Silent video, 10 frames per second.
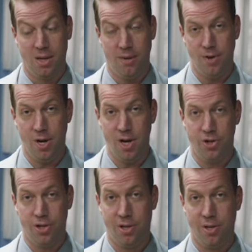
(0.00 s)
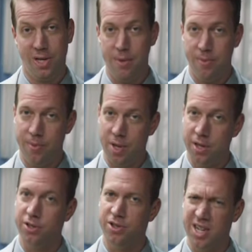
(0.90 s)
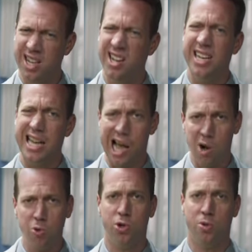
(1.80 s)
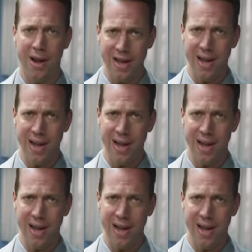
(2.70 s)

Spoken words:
If you're not sure, keep in mind you're sitting on a couch right